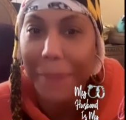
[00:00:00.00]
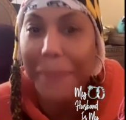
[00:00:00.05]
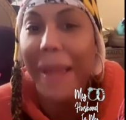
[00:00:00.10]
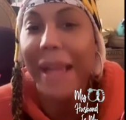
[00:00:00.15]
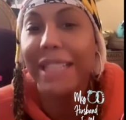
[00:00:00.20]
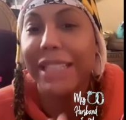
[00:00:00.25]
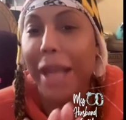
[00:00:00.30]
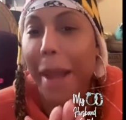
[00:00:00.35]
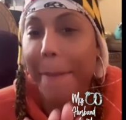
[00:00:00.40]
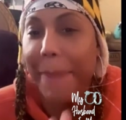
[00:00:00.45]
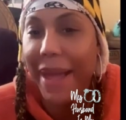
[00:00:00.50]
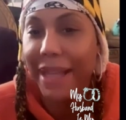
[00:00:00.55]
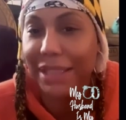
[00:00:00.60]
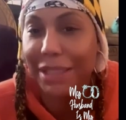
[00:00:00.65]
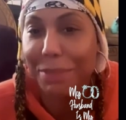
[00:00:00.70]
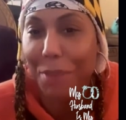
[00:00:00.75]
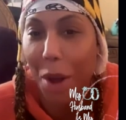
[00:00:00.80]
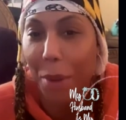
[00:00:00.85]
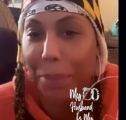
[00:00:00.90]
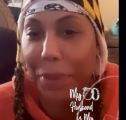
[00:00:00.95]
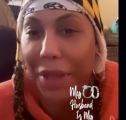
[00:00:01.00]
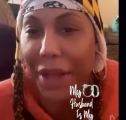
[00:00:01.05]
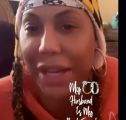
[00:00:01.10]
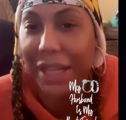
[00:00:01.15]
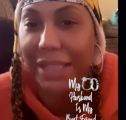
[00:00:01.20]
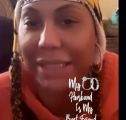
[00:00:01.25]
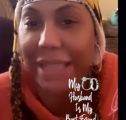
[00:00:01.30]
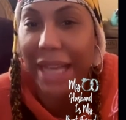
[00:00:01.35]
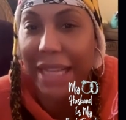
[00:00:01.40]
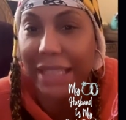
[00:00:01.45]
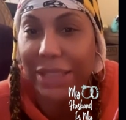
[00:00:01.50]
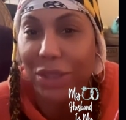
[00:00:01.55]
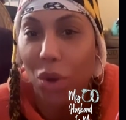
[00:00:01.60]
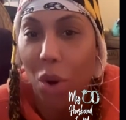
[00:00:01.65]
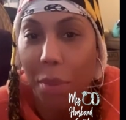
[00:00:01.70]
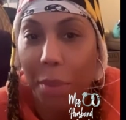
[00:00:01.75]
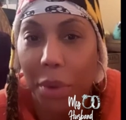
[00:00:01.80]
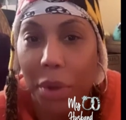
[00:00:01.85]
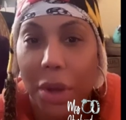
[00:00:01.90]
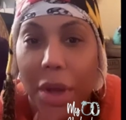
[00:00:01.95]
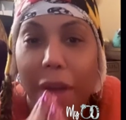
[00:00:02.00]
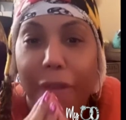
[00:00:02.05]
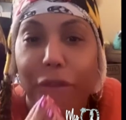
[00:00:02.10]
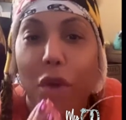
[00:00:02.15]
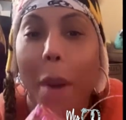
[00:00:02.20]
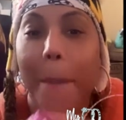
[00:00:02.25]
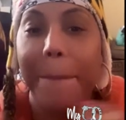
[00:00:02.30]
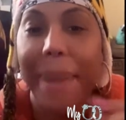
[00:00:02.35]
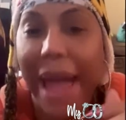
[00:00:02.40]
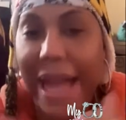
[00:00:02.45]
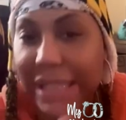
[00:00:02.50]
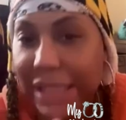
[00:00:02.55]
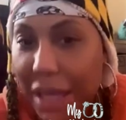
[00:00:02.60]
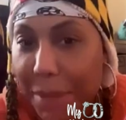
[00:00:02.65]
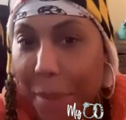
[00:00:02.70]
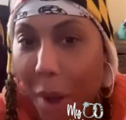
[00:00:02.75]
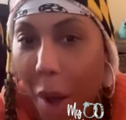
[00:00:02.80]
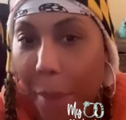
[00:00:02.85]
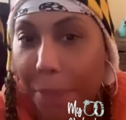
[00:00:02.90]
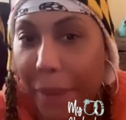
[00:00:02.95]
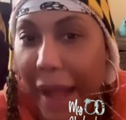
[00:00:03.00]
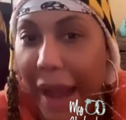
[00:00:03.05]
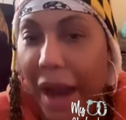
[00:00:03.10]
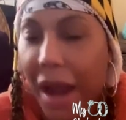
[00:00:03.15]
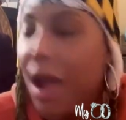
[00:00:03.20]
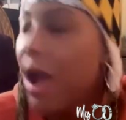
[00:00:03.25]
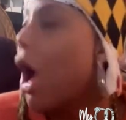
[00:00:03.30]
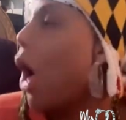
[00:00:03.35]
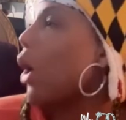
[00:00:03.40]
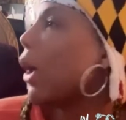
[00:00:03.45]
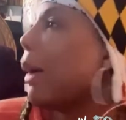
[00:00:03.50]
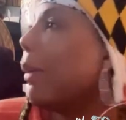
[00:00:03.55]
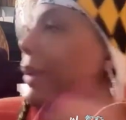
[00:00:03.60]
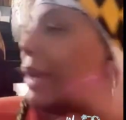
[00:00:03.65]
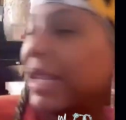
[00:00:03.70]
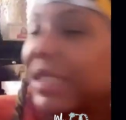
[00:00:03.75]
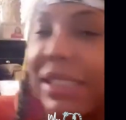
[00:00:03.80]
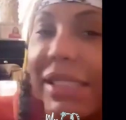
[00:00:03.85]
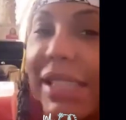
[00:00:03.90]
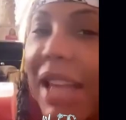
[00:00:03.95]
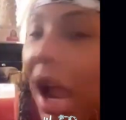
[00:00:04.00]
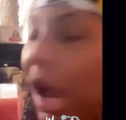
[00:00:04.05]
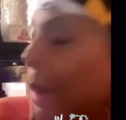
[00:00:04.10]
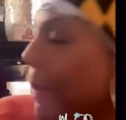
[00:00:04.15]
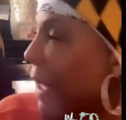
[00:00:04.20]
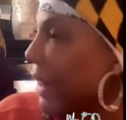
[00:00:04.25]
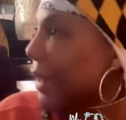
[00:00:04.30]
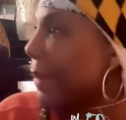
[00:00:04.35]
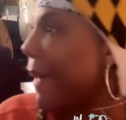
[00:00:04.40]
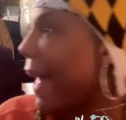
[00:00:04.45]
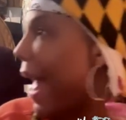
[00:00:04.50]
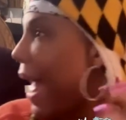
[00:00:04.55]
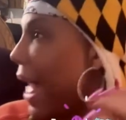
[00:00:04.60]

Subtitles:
Like, is he a basketball player? Because that's normal for a basketball player. Okay, well, let's talk about the